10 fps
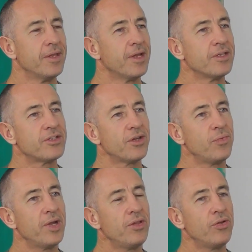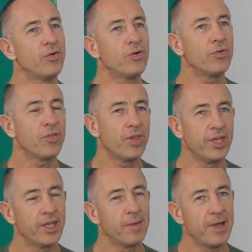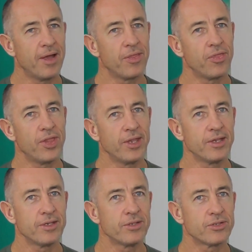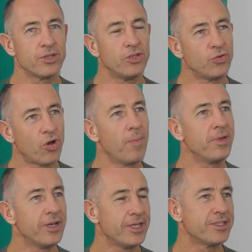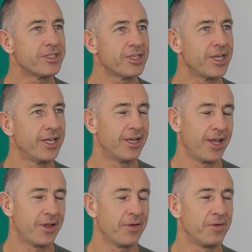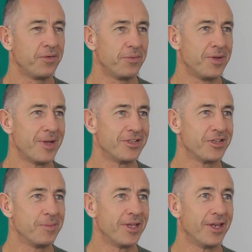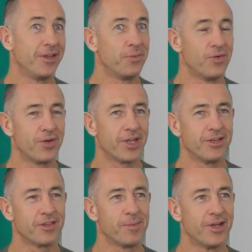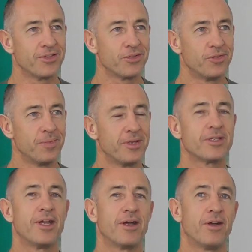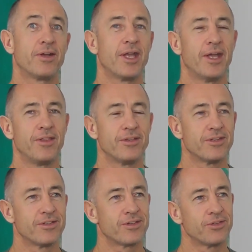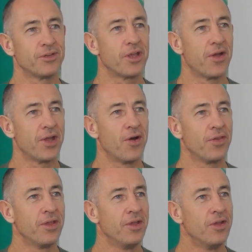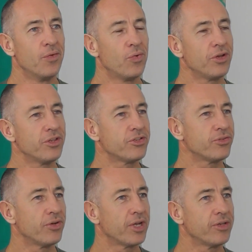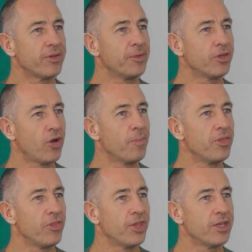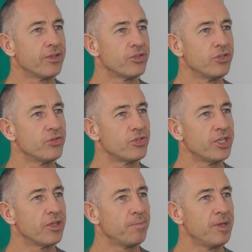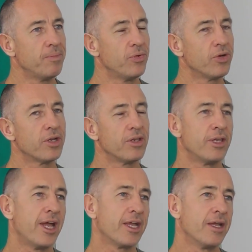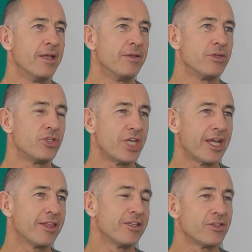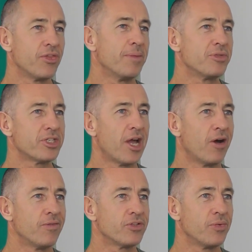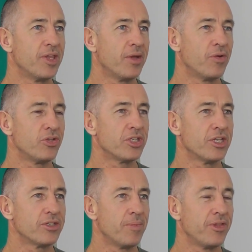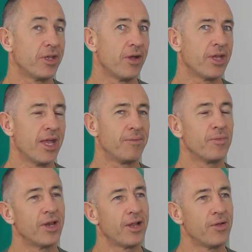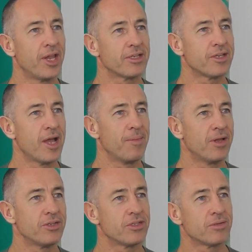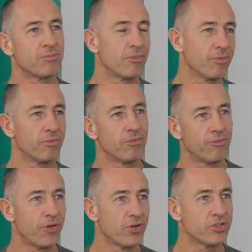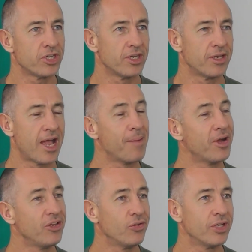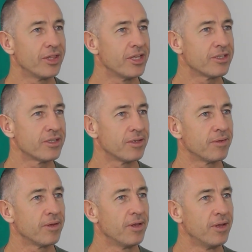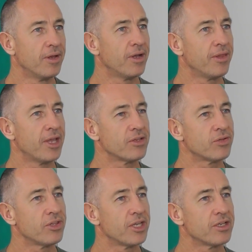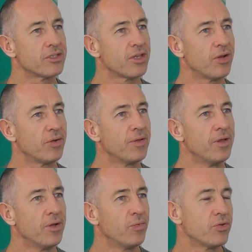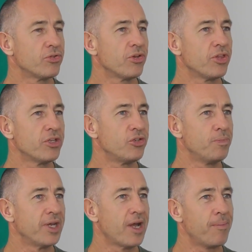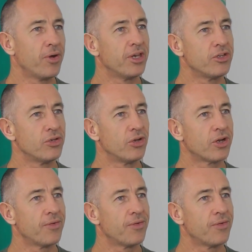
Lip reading: And so when you're thinking about things that you commonly see, like we mentioned at the beginning, you walk into the Mysore room and it's like, okay, this is sort of going on. What are the some of the common things that you see that people can like check this on themselves? So when they're watching this, hopefully they think, okay, when I go next time, I'll just focus in, and am I doing this, and that sort of thing. So what sort of things do you pick up on as you look